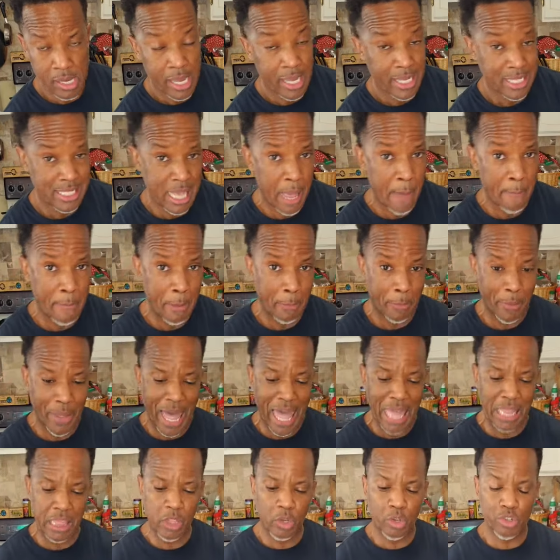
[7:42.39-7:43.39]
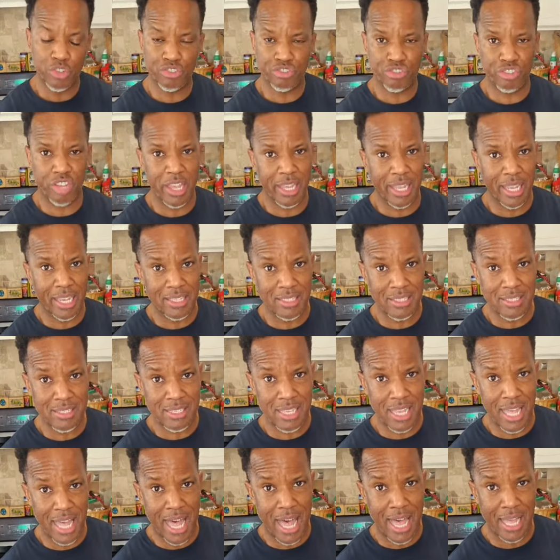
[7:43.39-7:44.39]
Some people add a little chicken
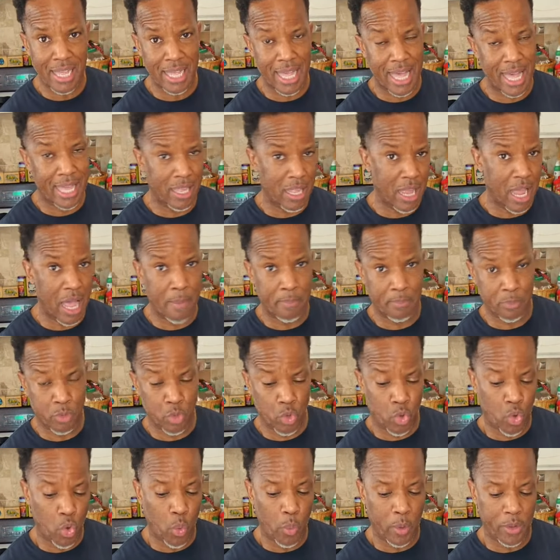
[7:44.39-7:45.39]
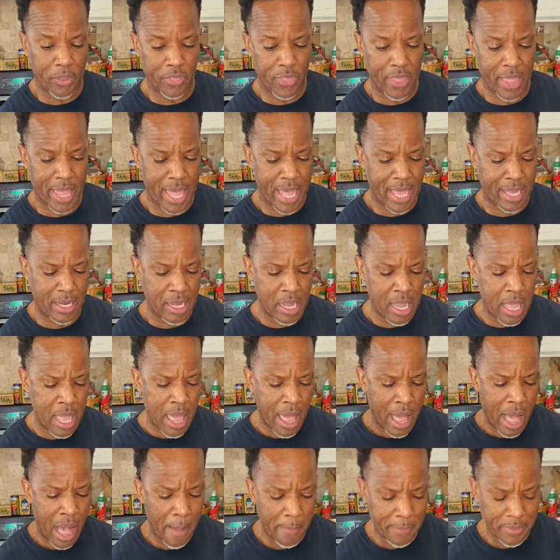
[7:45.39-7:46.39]
stock. I'm cool with that.
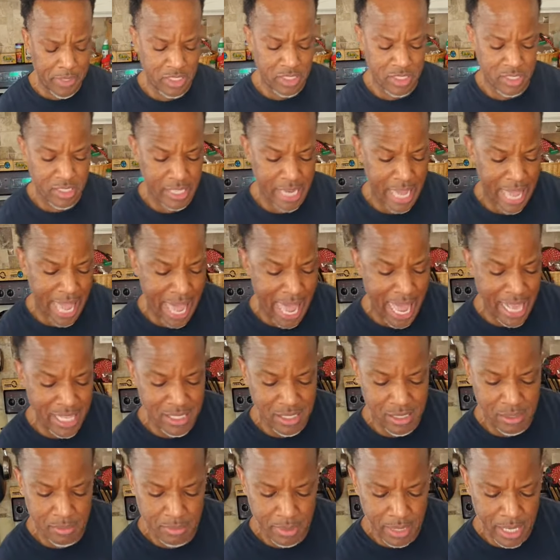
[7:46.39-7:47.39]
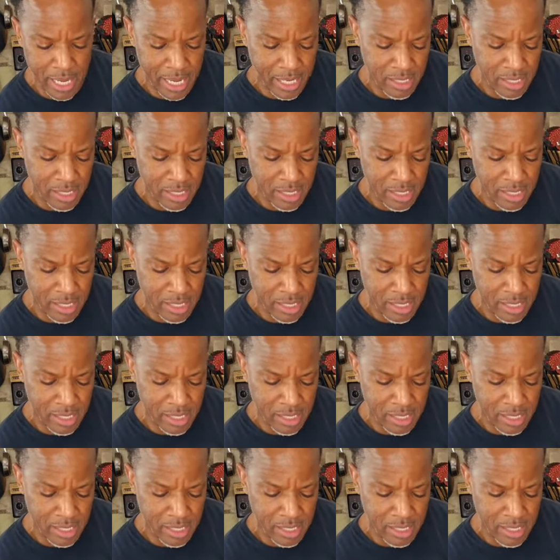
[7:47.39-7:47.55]
I'm just going to add some